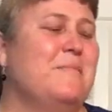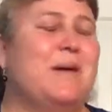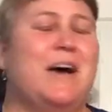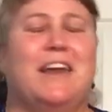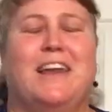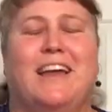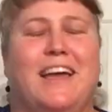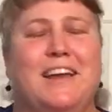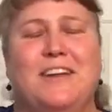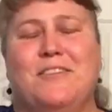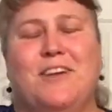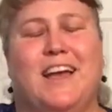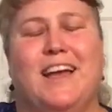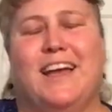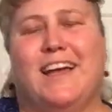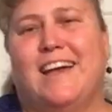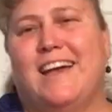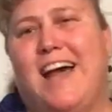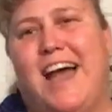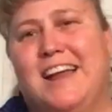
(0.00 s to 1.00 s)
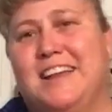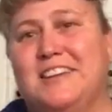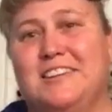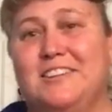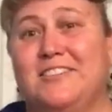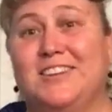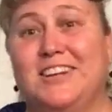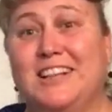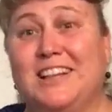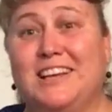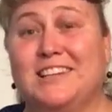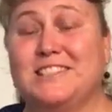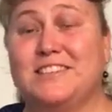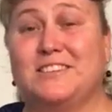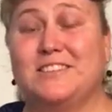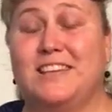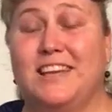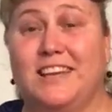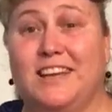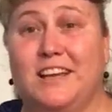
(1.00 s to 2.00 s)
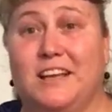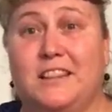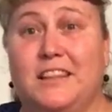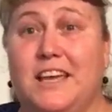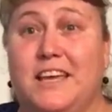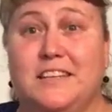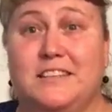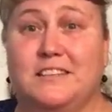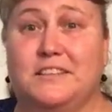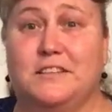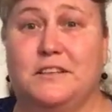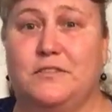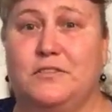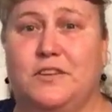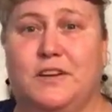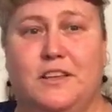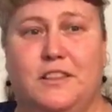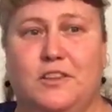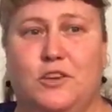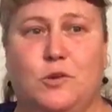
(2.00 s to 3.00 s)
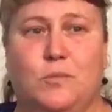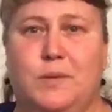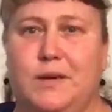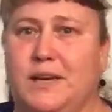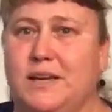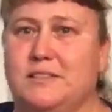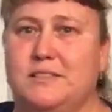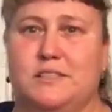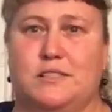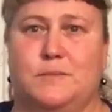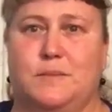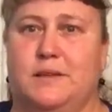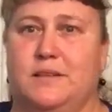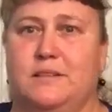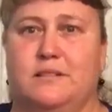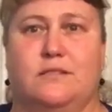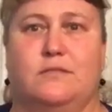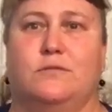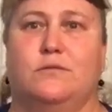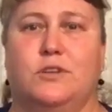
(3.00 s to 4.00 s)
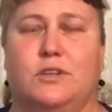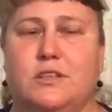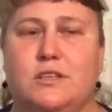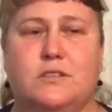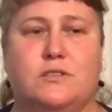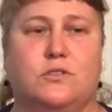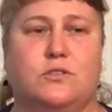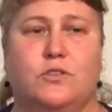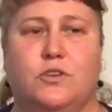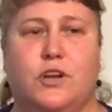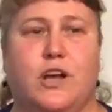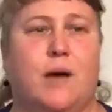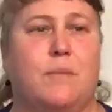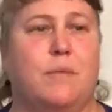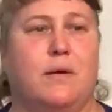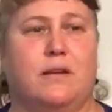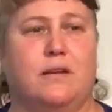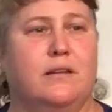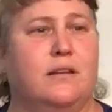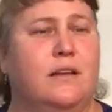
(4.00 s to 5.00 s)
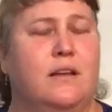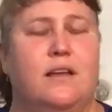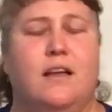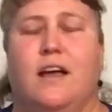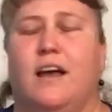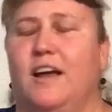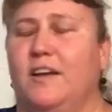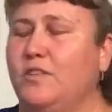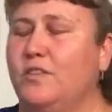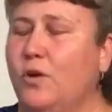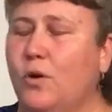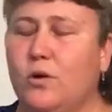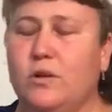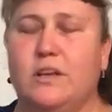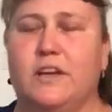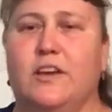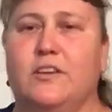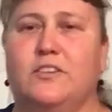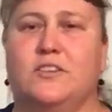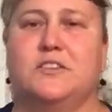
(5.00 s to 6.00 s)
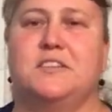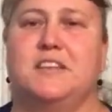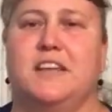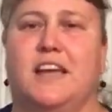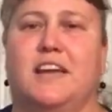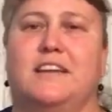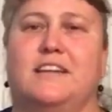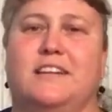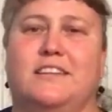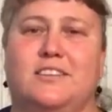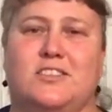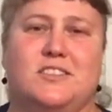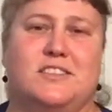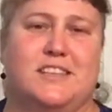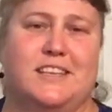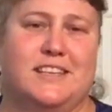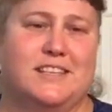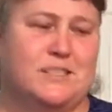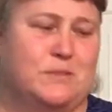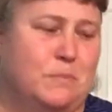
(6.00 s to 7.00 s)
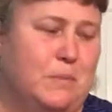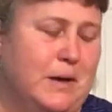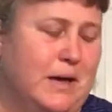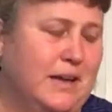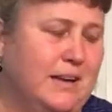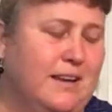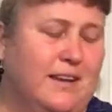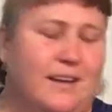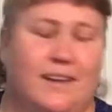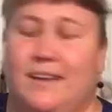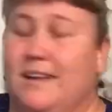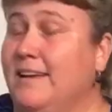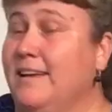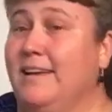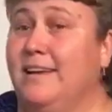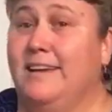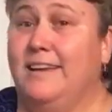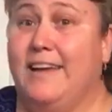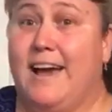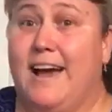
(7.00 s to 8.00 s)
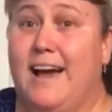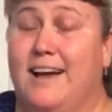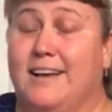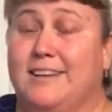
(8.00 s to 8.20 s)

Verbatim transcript: but anyway, I didn't realize I was getting a late delivery. The UPS has been really screwed up, and I totally understand it just is, but yeah,